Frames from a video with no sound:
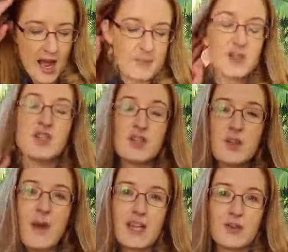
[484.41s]
So do
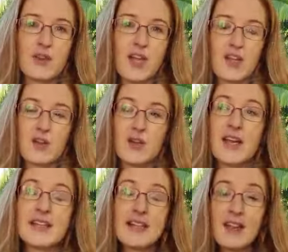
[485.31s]
make sure that you
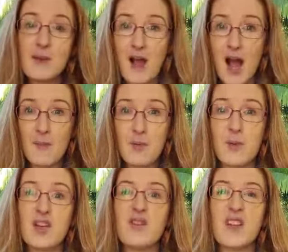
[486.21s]
set them up
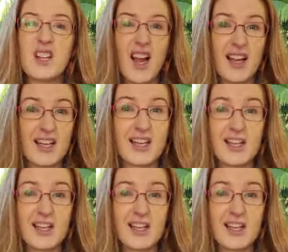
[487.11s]
when you feel like,